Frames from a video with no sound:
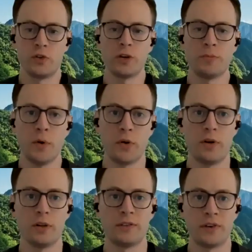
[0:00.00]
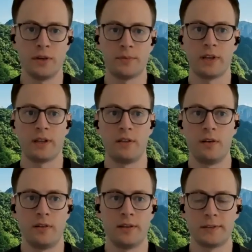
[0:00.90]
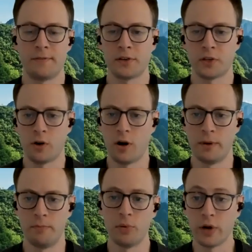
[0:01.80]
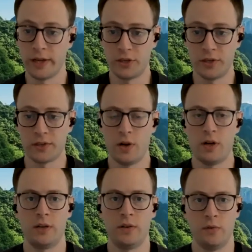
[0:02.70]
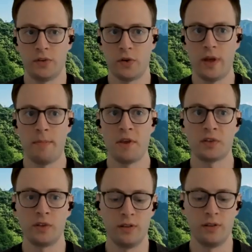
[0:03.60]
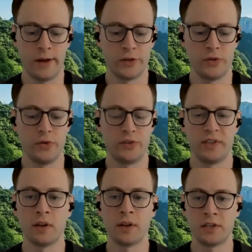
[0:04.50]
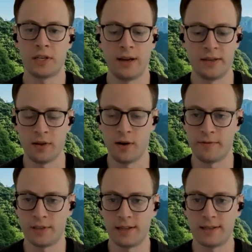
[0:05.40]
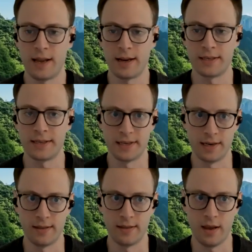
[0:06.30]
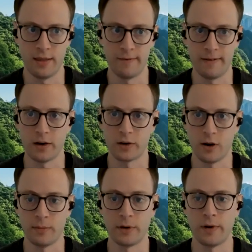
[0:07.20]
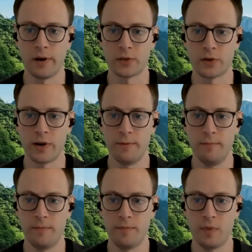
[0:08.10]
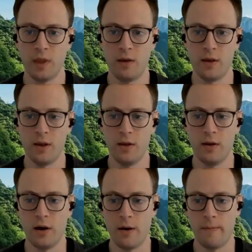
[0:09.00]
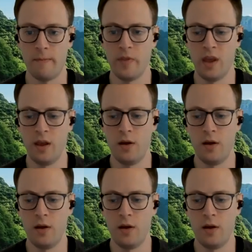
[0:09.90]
Toucan Protocol developed like the this first carbon bridge, it's called. So that basically allows you to digitize the offsets that existed in the, in the Verra carbon registry. Um, mm-hmm.